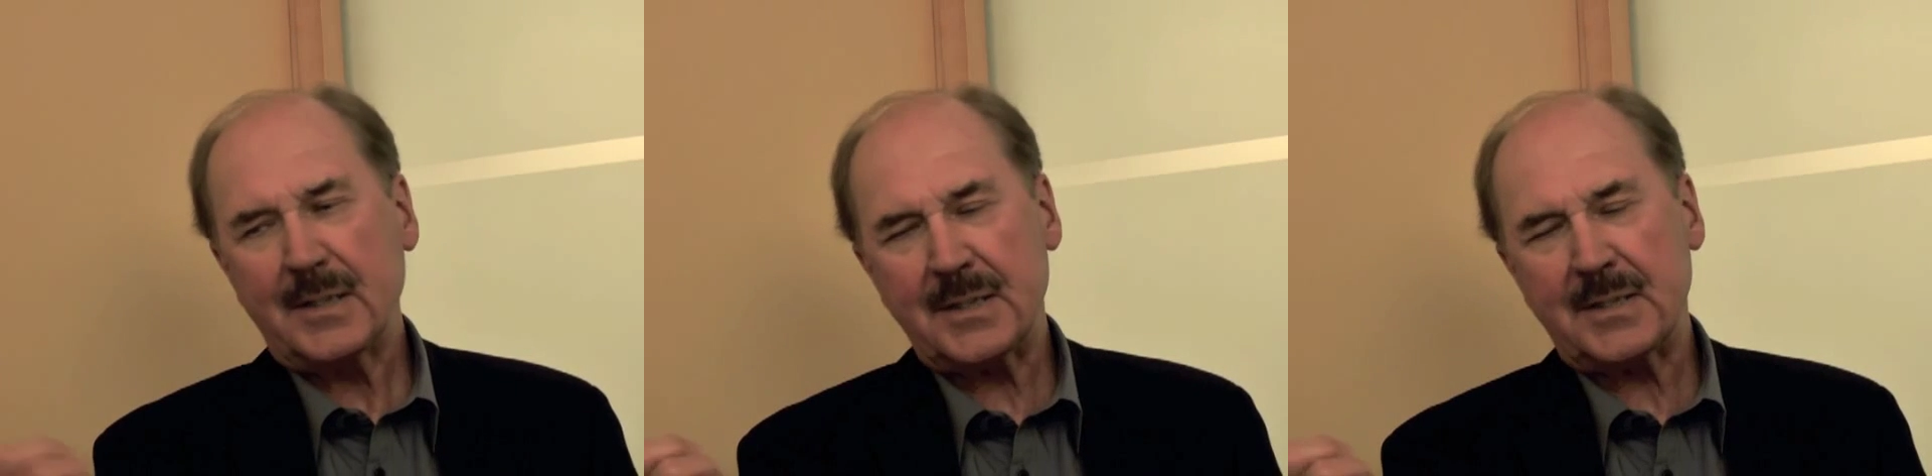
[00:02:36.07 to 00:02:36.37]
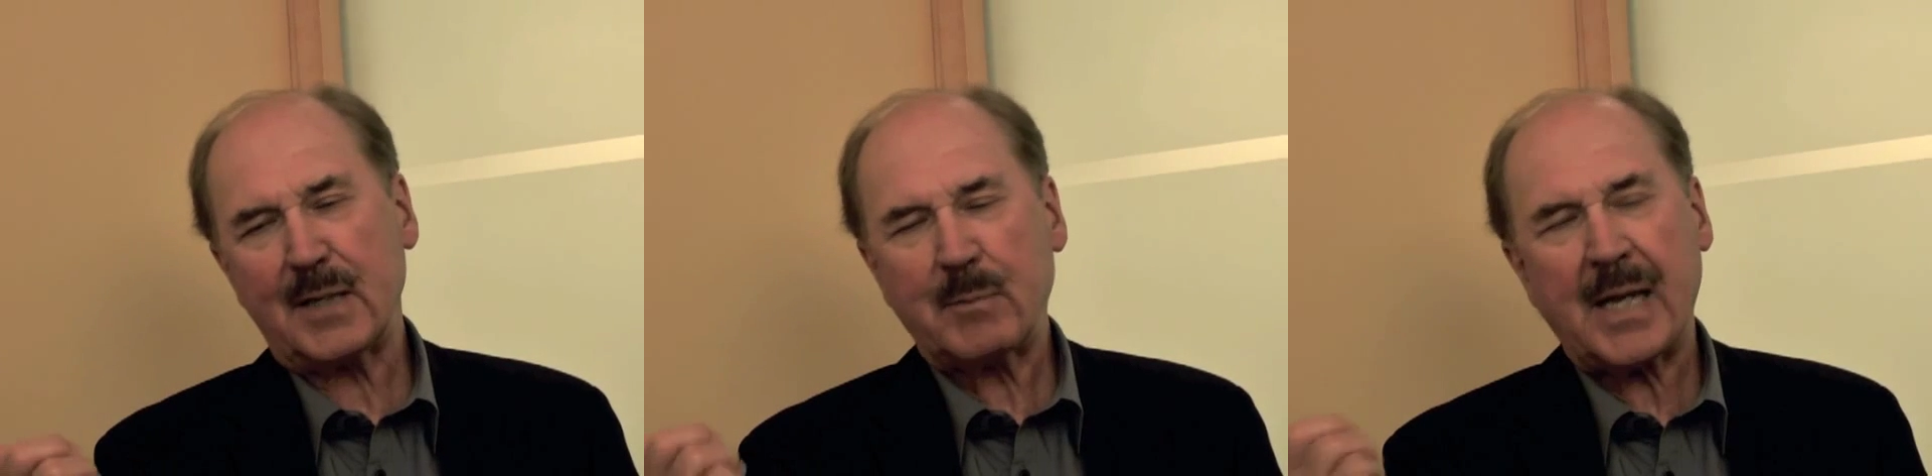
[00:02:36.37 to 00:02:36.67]
to
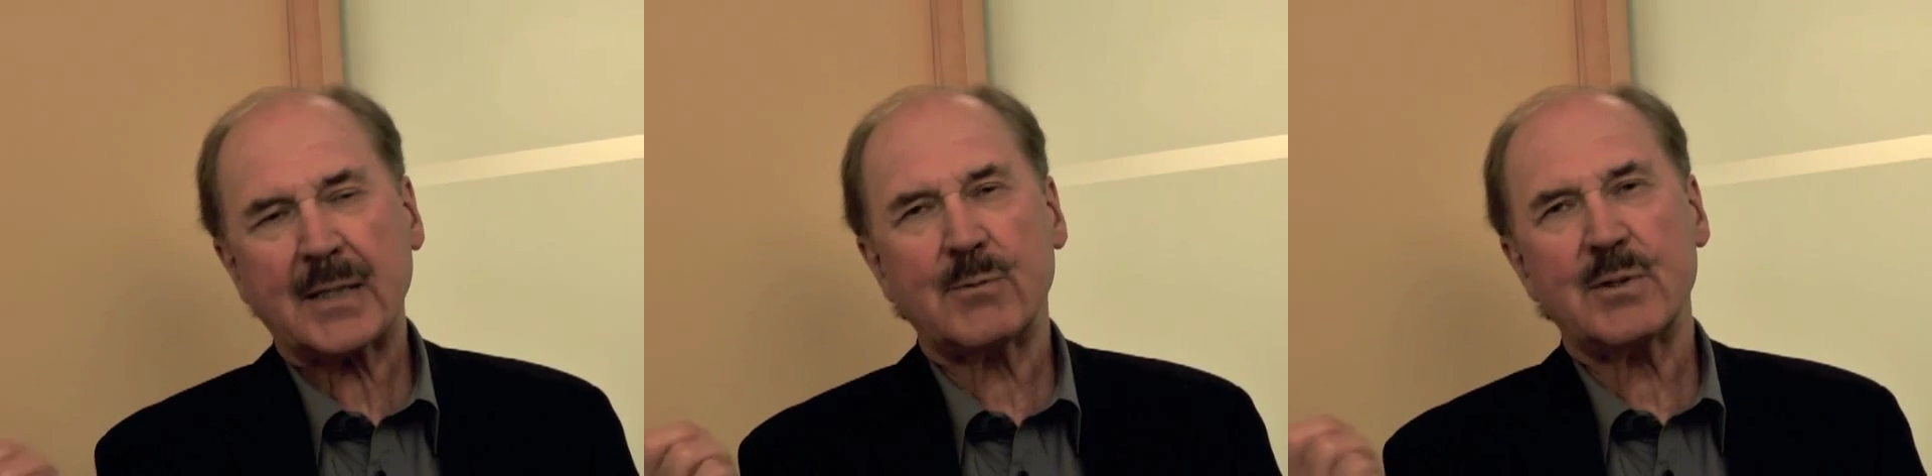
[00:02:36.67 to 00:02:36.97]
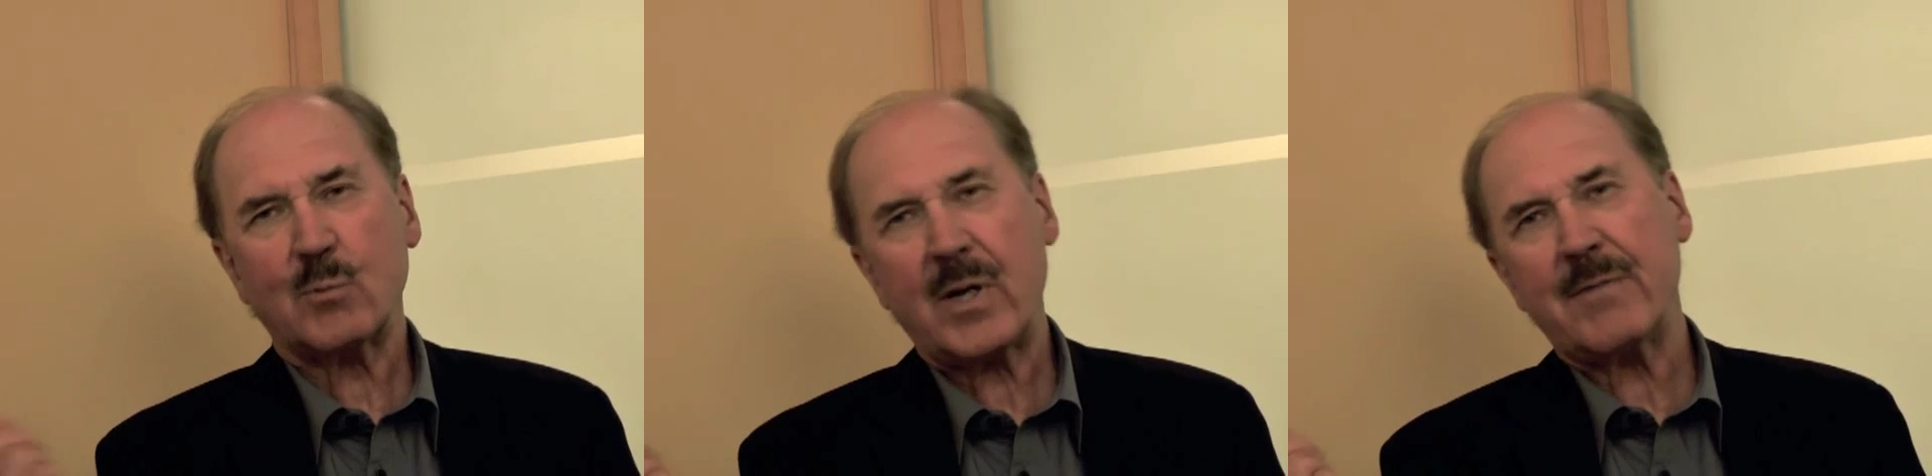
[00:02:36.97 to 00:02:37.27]
take back to
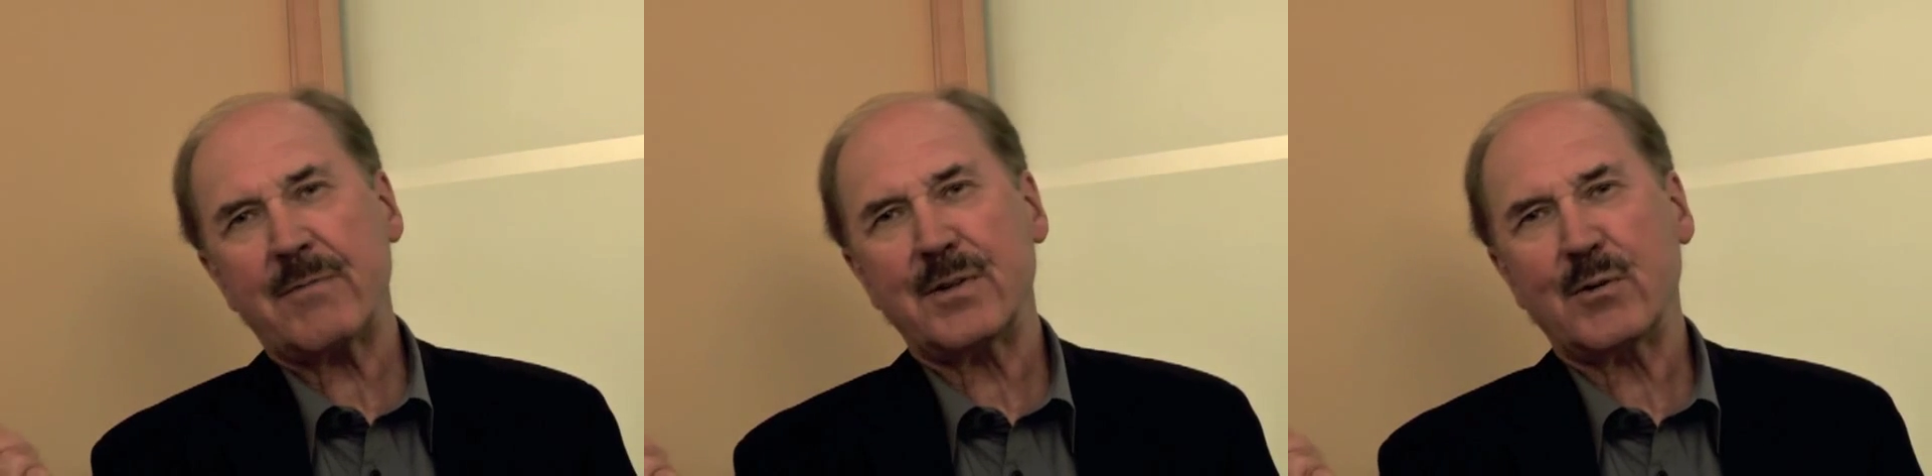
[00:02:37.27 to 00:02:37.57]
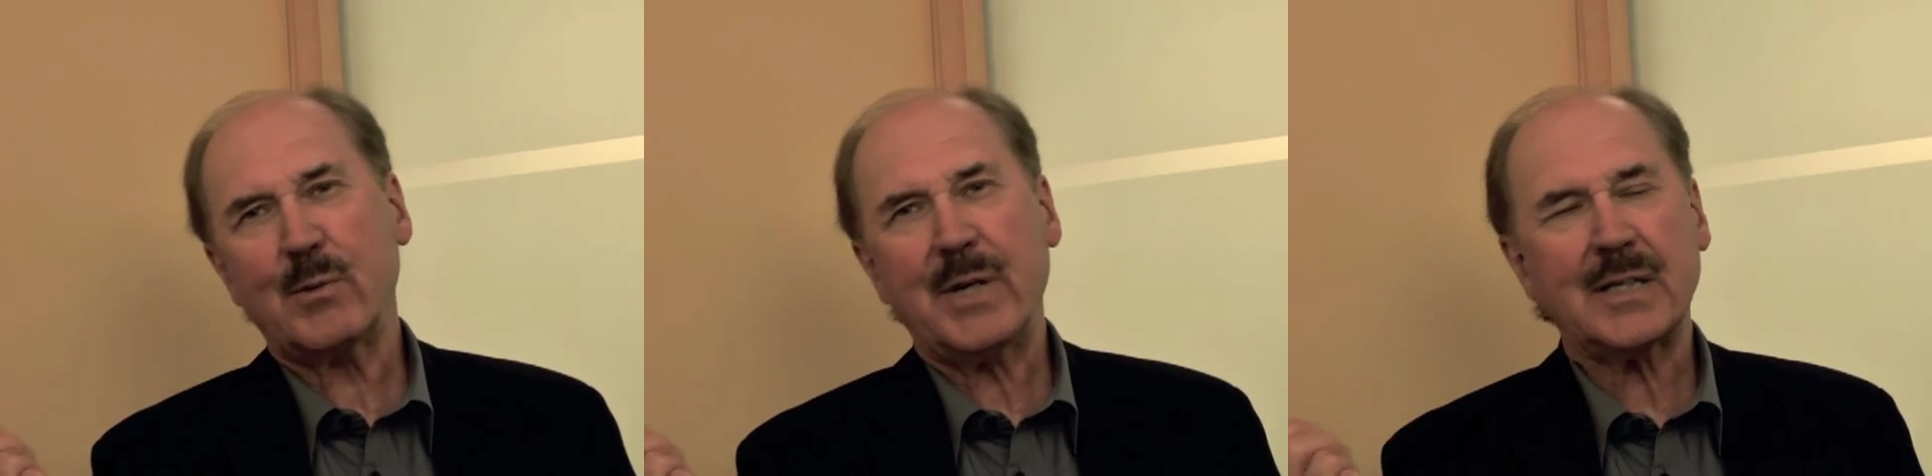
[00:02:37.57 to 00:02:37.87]
his wife and the
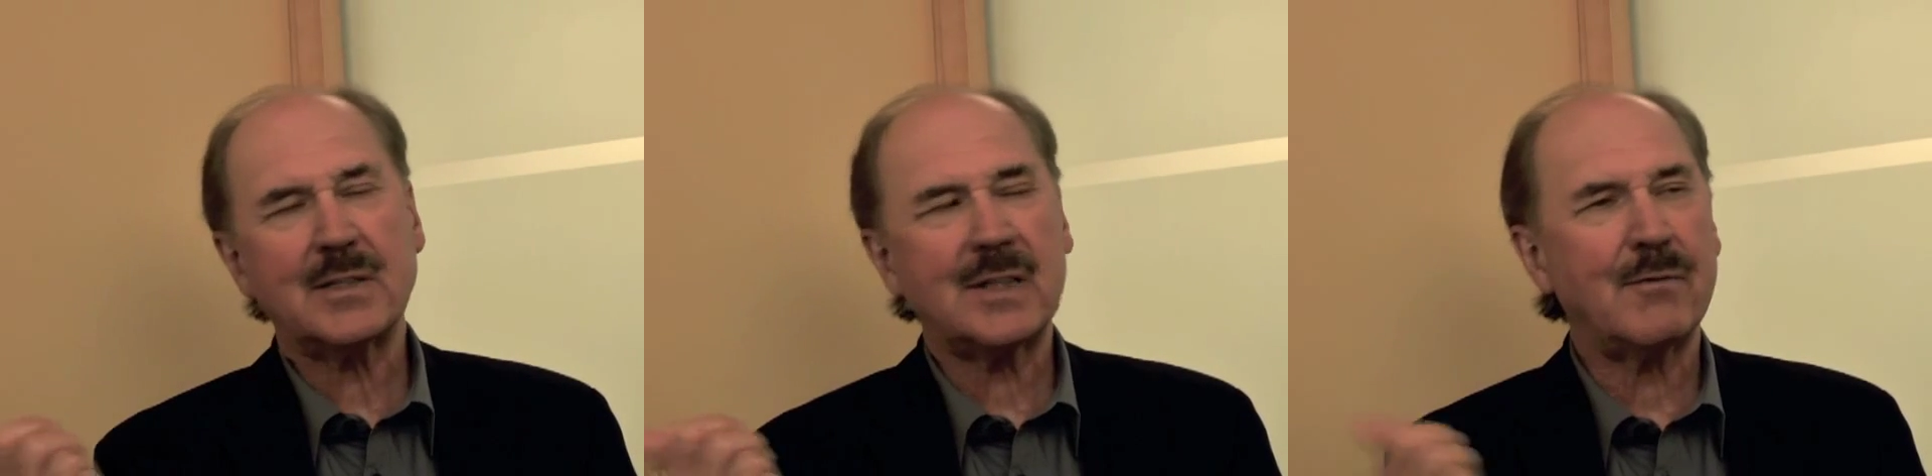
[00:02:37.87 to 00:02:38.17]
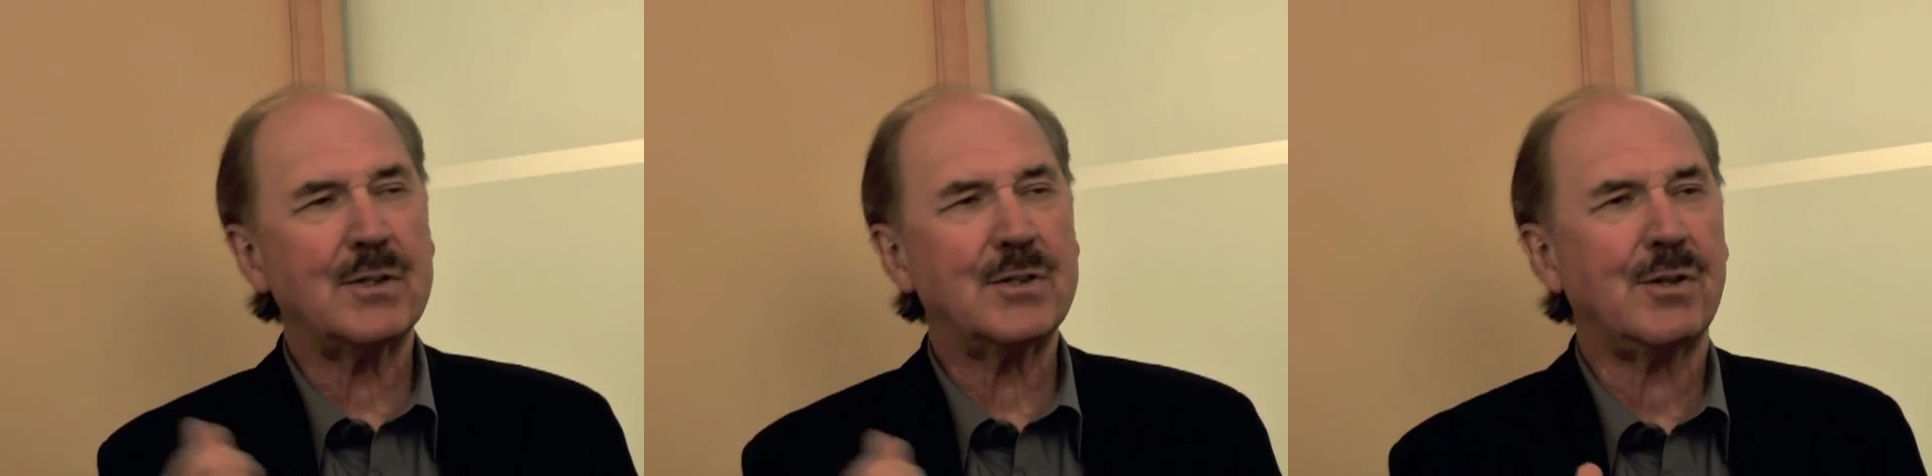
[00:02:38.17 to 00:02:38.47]
remaining
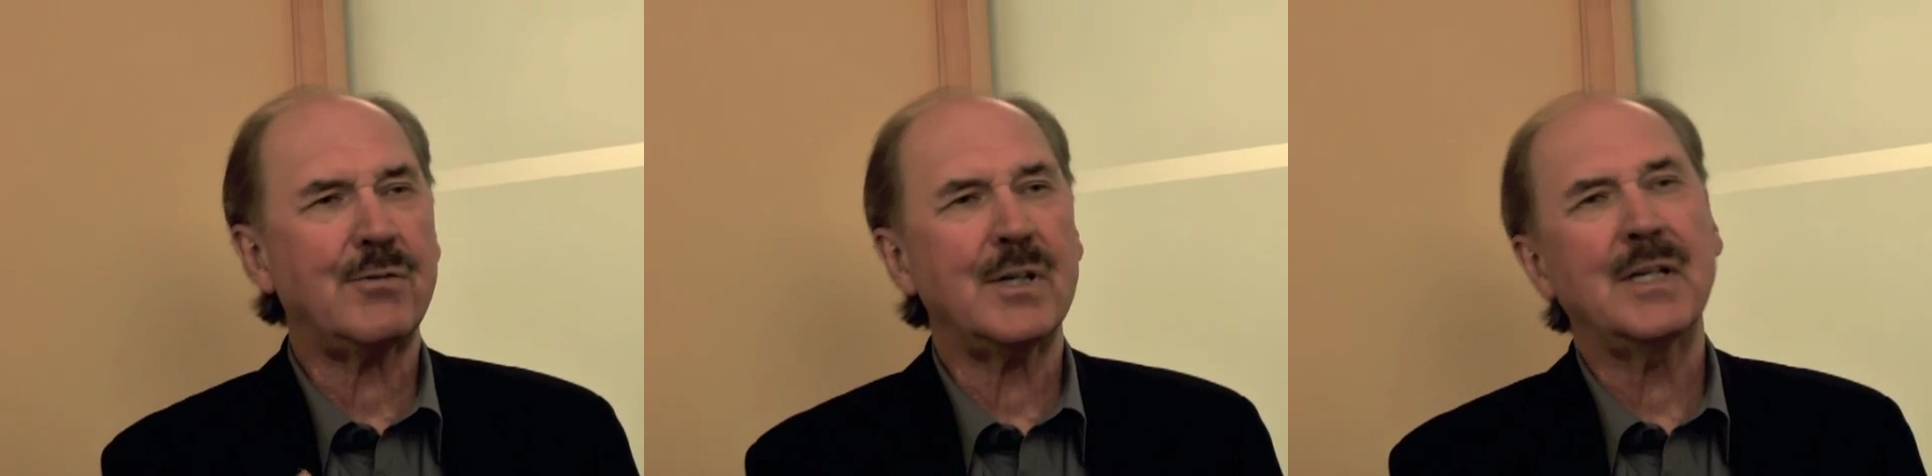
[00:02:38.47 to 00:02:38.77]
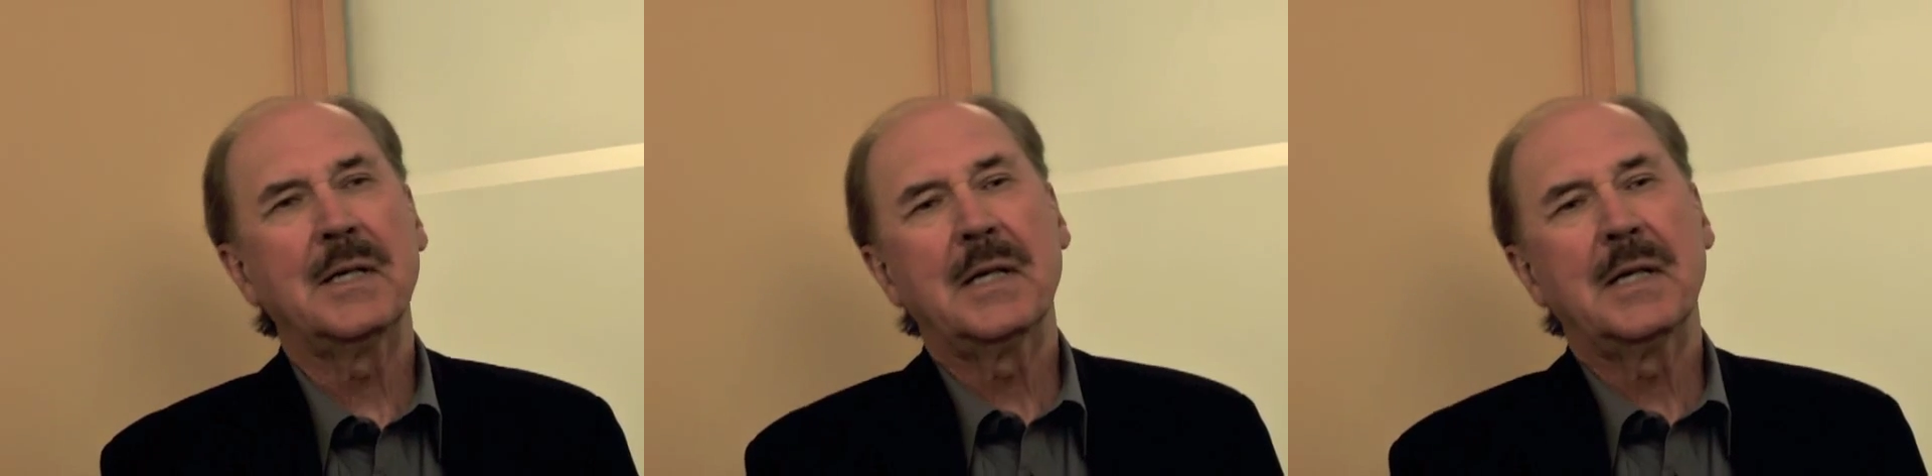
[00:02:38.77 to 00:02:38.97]
7 children,